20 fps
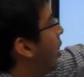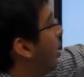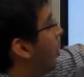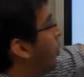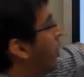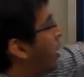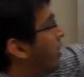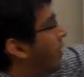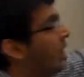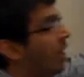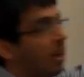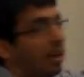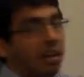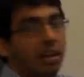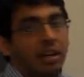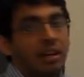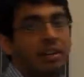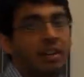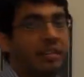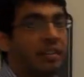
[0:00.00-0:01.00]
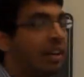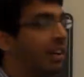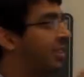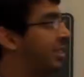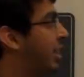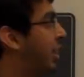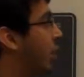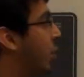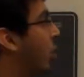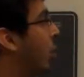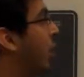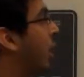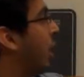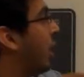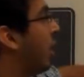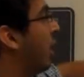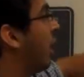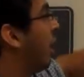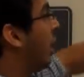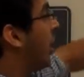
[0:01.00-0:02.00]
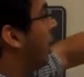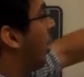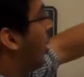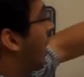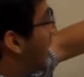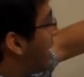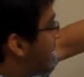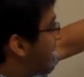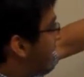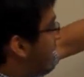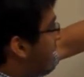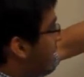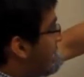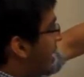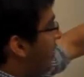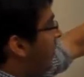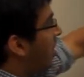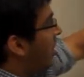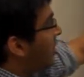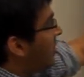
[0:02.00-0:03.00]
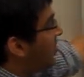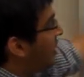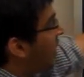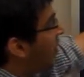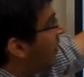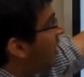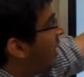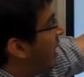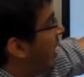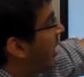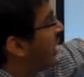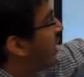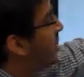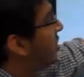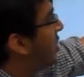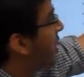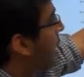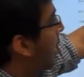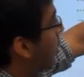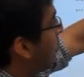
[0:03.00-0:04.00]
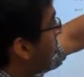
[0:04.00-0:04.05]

when we did the trellis encoding. Now let's say that we received a data stream